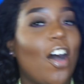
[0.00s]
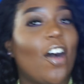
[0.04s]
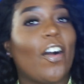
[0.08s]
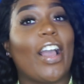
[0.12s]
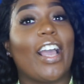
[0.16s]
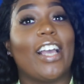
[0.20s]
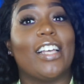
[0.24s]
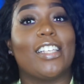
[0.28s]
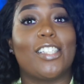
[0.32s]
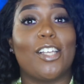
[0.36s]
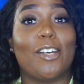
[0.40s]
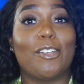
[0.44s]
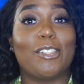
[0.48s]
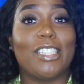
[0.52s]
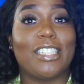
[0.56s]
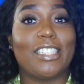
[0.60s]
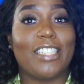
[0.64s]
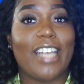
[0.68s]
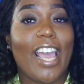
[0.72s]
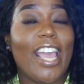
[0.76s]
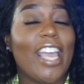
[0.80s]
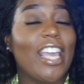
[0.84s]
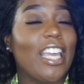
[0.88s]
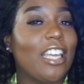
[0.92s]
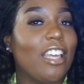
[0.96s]
Okay, so
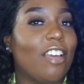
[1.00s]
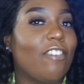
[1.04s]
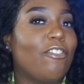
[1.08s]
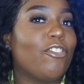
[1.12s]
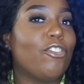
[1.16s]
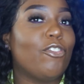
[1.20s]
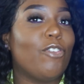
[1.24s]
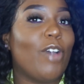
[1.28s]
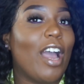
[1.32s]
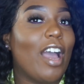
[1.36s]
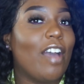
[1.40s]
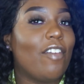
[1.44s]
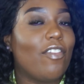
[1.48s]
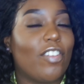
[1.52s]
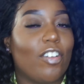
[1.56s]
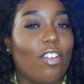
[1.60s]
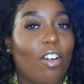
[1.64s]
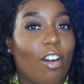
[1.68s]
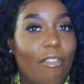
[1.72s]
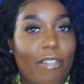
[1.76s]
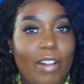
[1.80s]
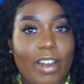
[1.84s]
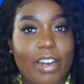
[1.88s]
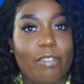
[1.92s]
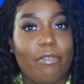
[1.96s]
today, if you haven't
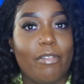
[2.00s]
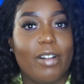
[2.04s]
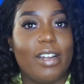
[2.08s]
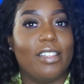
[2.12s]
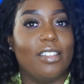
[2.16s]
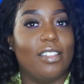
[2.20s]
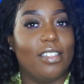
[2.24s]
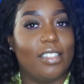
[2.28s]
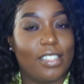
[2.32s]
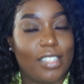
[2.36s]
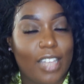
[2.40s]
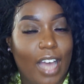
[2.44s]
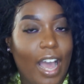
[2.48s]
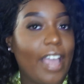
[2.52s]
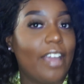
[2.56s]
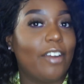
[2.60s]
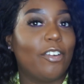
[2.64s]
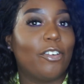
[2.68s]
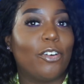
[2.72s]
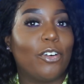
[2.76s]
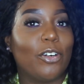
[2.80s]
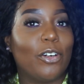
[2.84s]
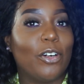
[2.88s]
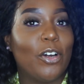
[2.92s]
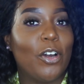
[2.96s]
already read the
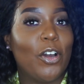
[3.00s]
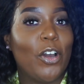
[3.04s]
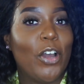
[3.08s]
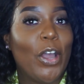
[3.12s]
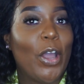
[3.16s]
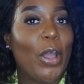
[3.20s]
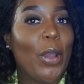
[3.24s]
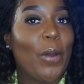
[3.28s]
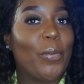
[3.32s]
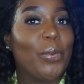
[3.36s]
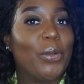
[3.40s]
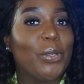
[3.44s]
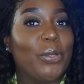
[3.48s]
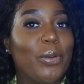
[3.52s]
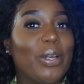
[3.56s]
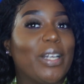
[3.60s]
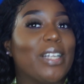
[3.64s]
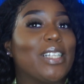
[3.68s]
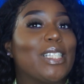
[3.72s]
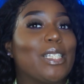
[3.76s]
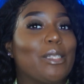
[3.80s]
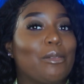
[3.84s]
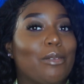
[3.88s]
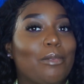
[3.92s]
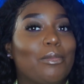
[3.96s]
title, we're doing a
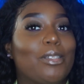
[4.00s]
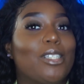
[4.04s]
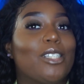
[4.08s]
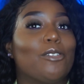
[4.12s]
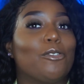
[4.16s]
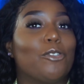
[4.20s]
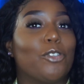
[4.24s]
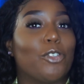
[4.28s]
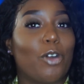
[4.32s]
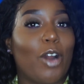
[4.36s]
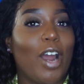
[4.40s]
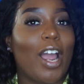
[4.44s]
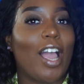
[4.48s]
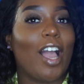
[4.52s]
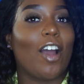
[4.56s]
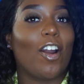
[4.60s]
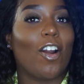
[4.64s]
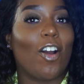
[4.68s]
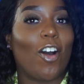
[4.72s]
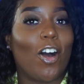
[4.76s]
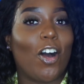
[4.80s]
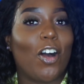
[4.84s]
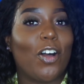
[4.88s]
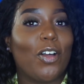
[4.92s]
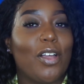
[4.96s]
swimsuit try-on
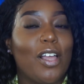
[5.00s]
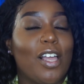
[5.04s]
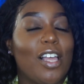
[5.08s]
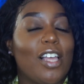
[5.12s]
haul.